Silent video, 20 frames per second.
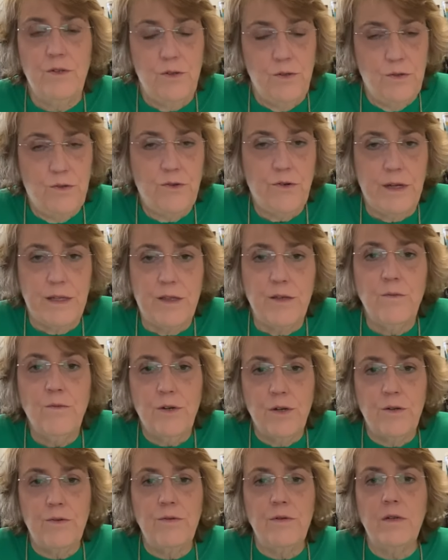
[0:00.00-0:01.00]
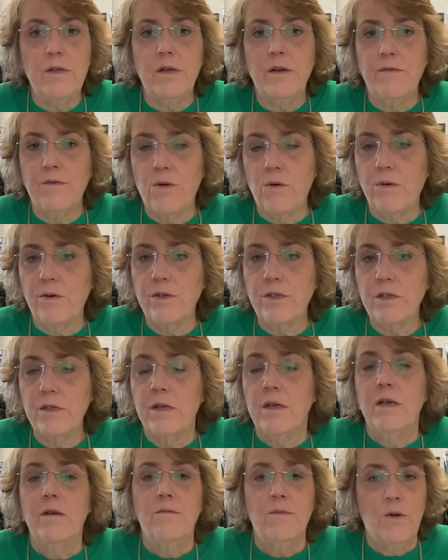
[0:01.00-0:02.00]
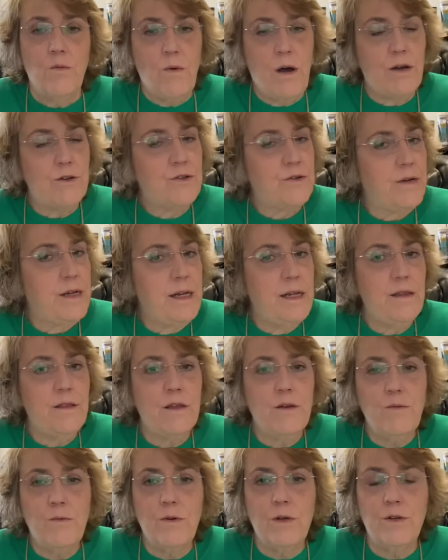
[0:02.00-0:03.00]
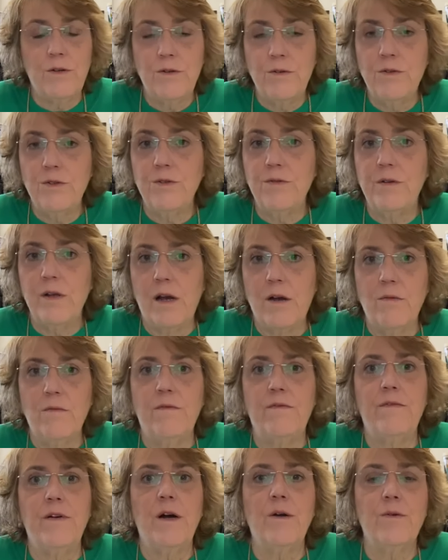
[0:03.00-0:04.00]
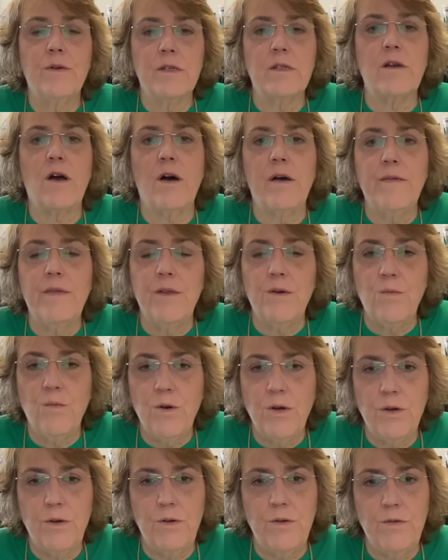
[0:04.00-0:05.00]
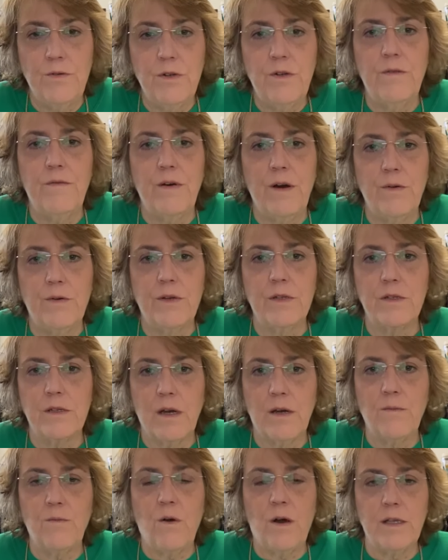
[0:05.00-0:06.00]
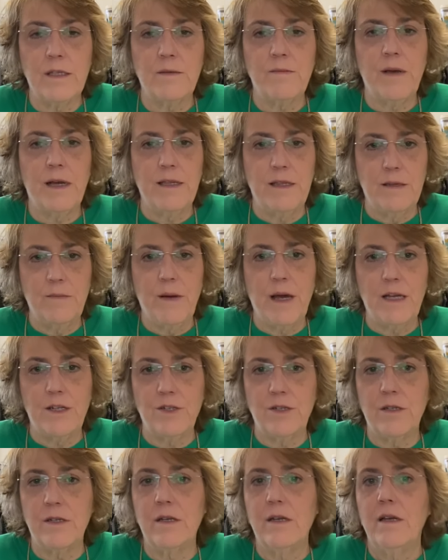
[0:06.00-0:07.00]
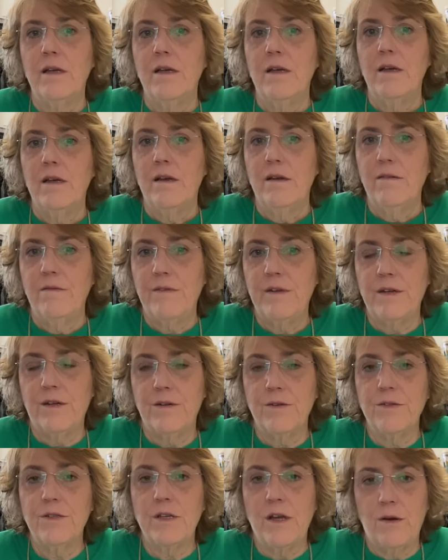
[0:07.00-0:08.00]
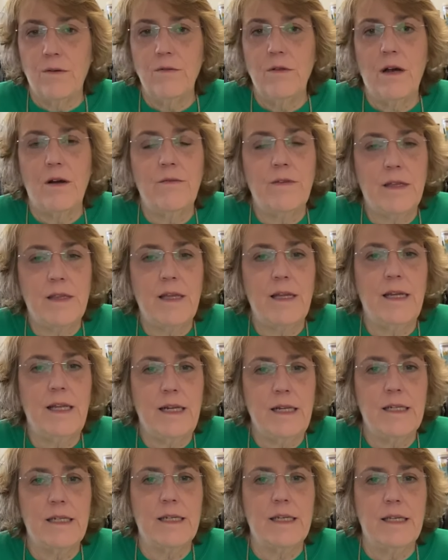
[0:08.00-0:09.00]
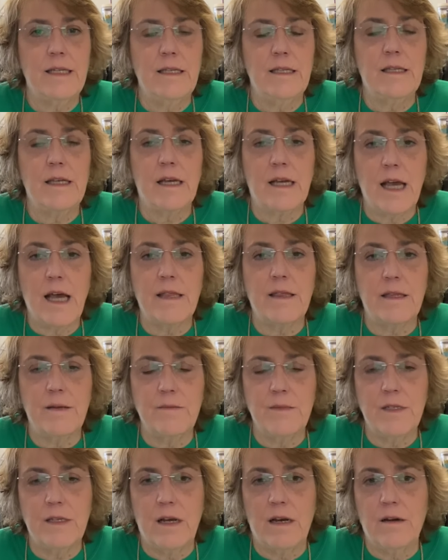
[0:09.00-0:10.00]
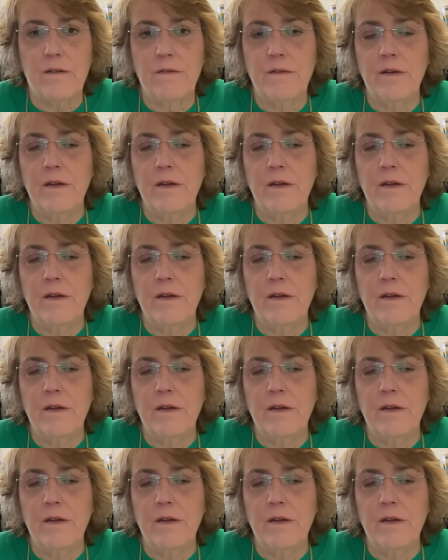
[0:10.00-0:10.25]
treat the wound, of course, but while treating the wound, you don't focus on the wound. You focus on what's made the patient feel so low that they needed to cut themselves.